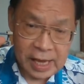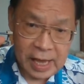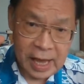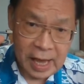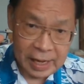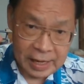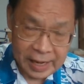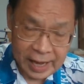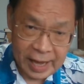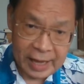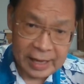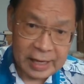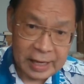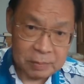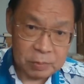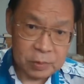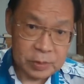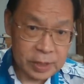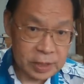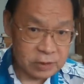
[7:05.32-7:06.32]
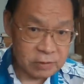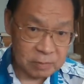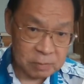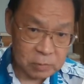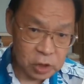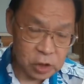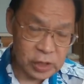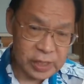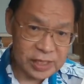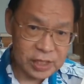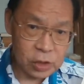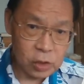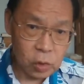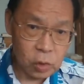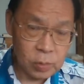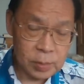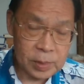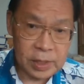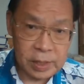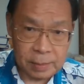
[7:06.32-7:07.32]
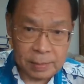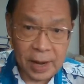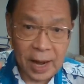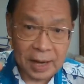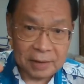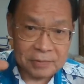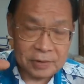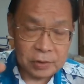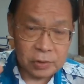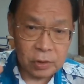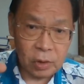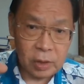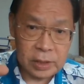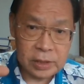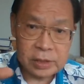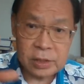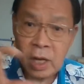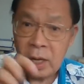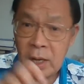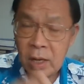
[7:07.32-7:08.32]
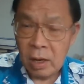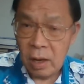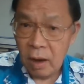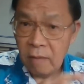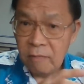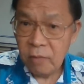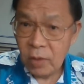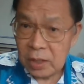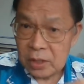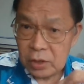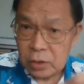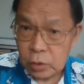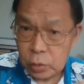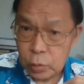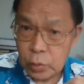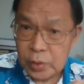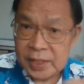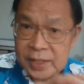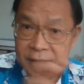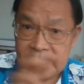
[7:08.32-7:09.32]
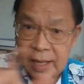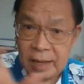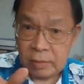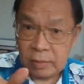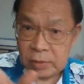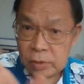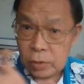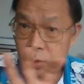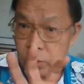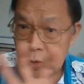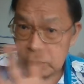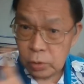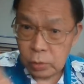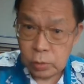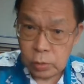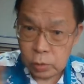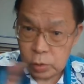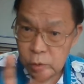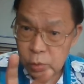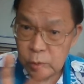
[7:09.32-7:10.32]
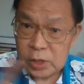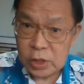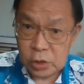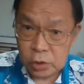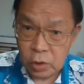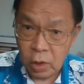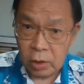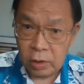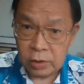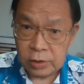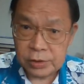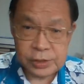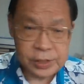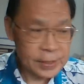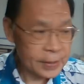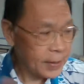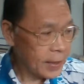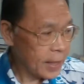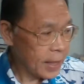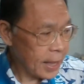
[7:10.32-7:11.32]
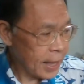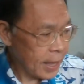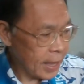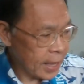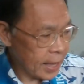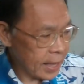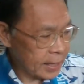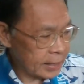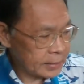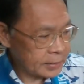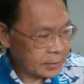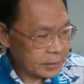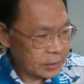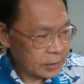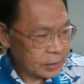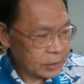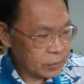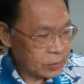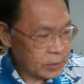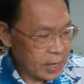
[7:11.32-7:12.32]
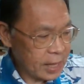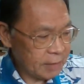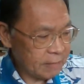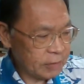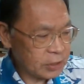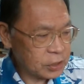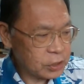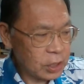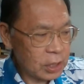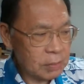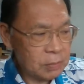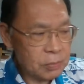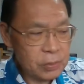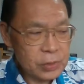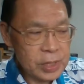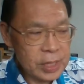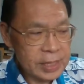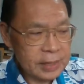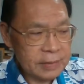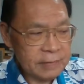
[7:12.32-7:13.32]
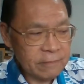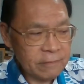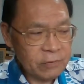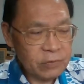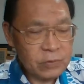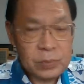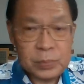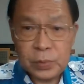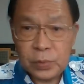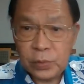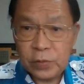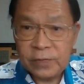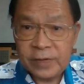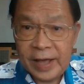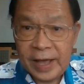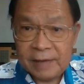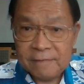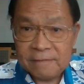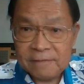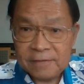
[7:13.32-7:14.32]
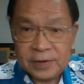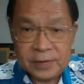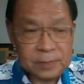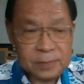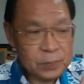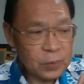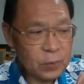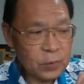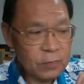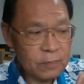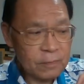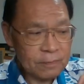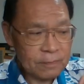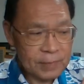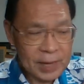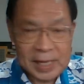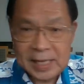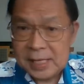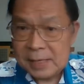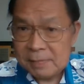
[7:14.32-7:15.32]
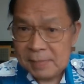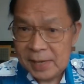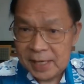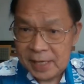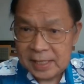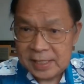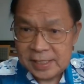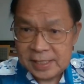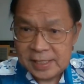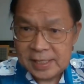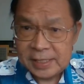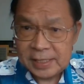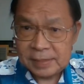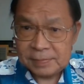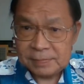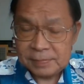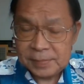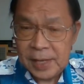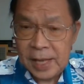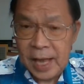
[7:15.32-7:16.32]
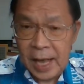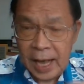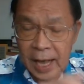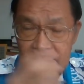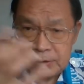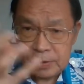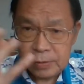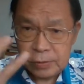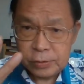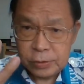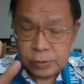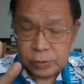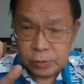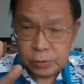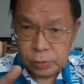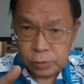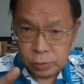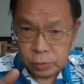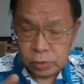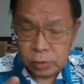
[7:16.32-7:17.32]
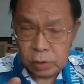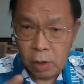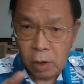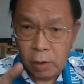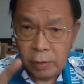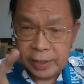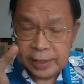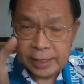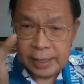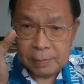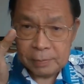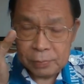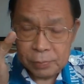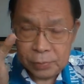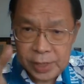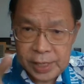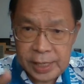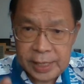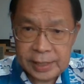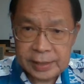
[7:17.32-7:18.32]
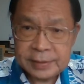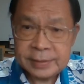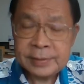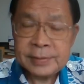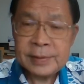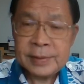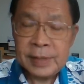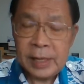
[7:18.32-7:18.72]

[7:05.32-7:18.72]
and hair care products from Genes Global, about $100 of what you're doing now. You switch stores and you leverage a brilliant foolproof and fail-proof money making system. I used to call it a brilliant,